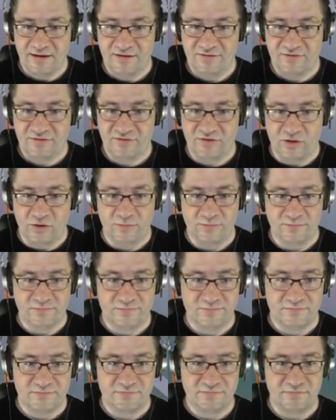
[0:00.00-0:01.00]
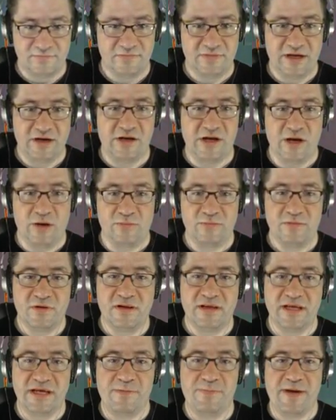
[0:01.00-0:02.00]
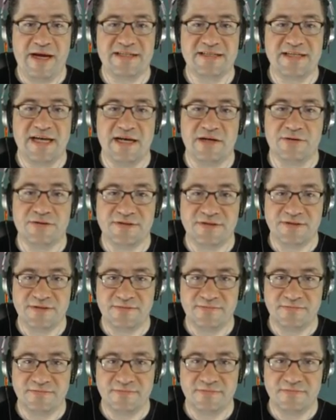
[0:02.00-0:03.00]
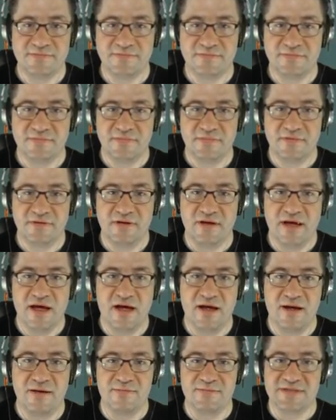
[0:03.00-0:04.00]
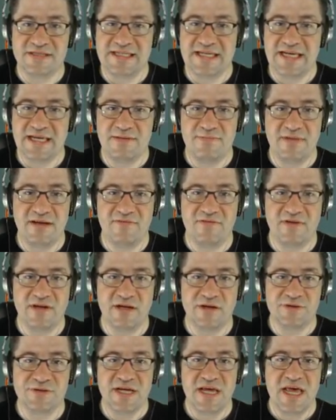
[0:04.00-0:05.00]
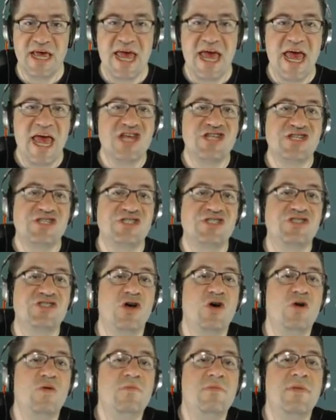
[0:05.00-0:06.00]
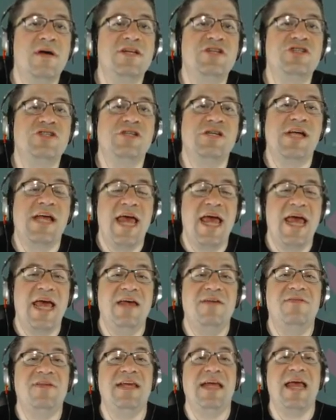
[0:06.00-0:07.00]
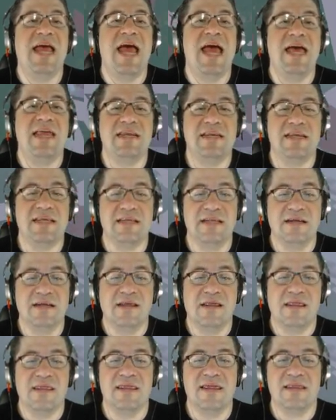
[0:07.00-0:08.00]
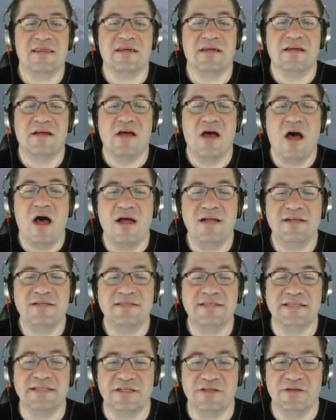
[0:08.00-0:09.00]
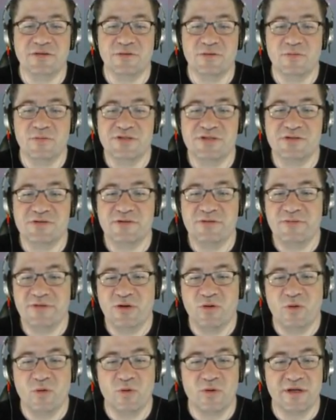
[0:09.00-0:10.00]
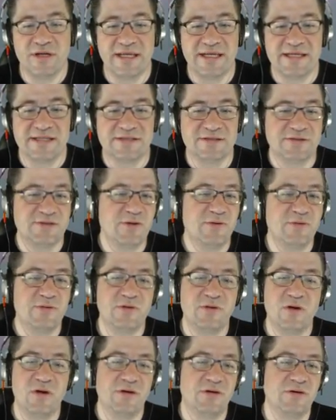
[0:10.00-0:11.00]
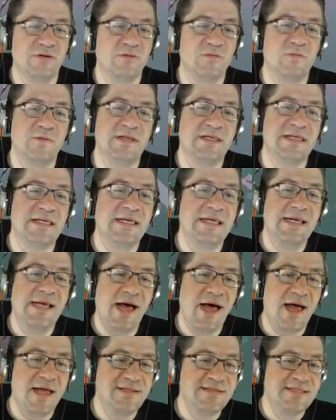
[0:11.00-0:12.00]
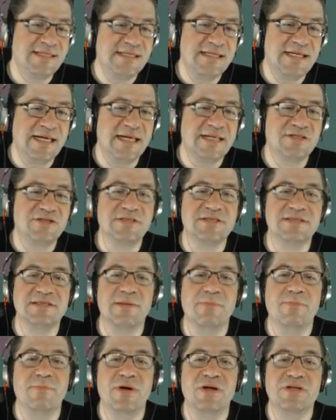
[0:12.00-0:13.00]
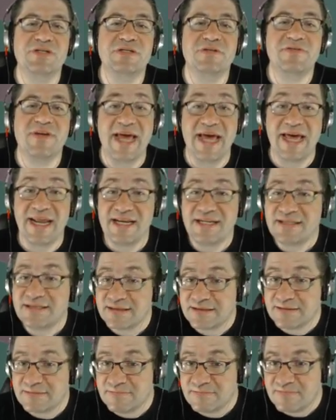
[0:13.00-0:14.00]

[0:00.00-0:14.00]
So there you go. Clickbait titles, 10-minute videos, so much heavy editing that the content you originally recorded is no longer really content. It's just a bunch of edits,